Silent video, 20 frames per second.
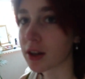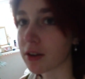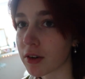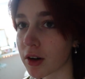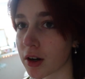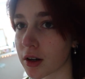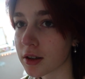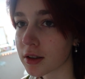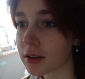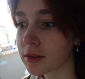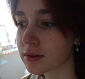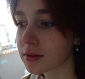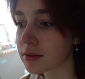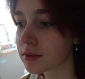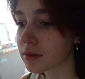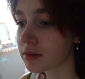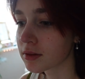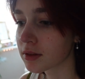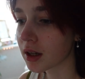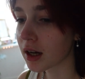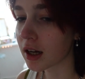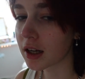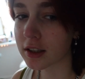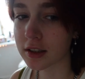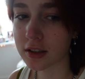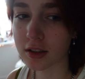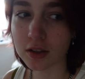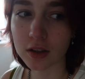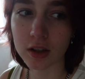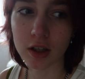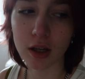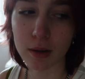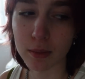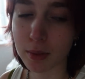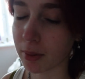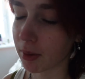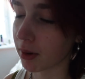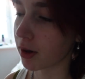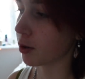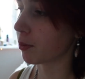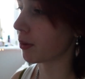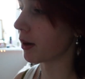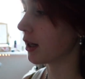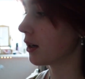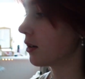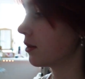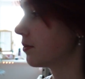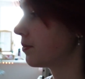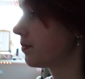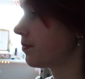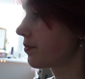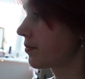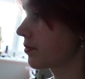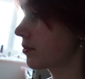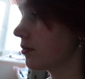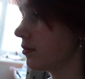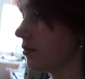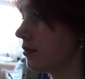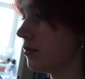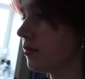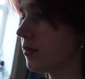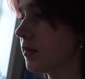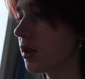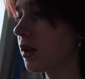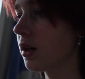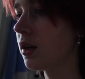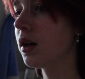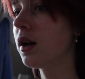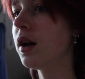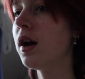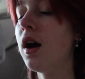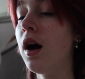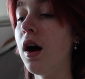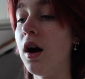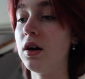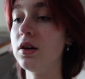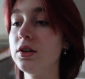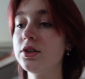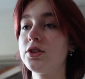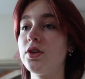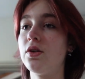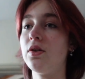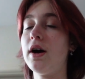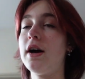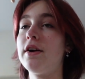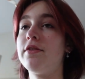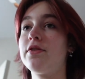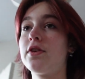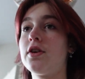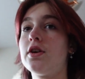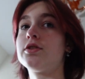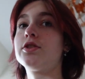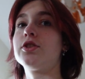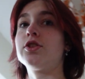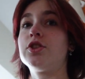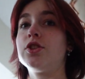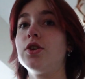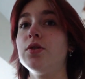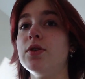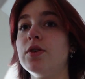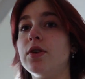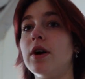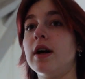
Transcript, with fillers: that rug. It's literally going to be my new bed. Also, I forgot to show you